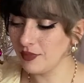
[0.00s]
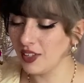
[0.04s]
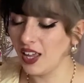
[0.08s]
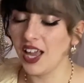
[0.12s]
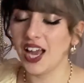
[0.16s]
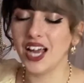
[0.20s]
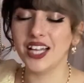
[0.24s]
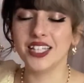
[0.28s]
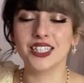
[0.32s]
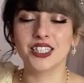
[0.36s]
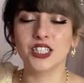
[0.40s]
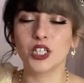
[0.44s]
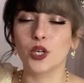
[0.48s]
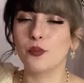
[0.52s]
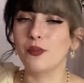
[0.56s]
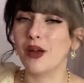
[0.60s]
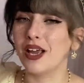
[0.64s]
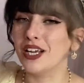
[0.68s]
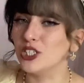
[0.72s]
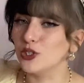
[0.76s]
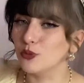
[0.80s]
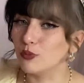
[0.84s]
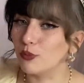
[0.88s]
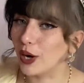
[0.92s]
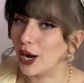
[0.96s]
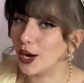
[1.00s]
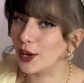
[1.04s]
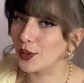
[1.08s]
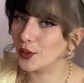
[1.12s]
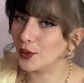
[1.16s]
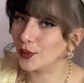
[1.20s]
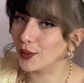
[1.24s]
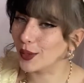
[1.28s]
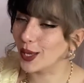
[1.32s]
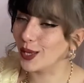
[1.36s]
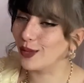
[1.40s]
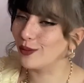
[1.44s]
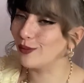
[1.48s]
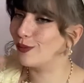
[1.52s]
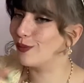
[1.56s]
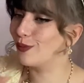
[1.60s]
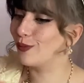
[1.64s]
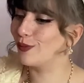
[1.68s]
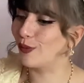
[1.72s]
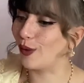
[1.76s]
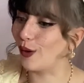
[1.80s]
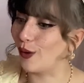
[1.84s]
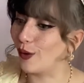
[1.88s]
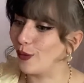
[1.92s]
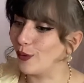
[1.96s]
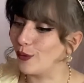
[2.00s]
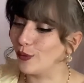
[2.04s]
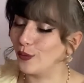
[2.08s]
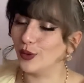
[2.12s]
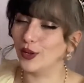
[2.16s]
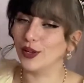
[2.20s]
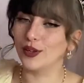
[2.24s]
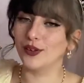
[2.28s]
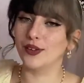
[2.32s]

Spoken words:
and there's no beige and brown on there. So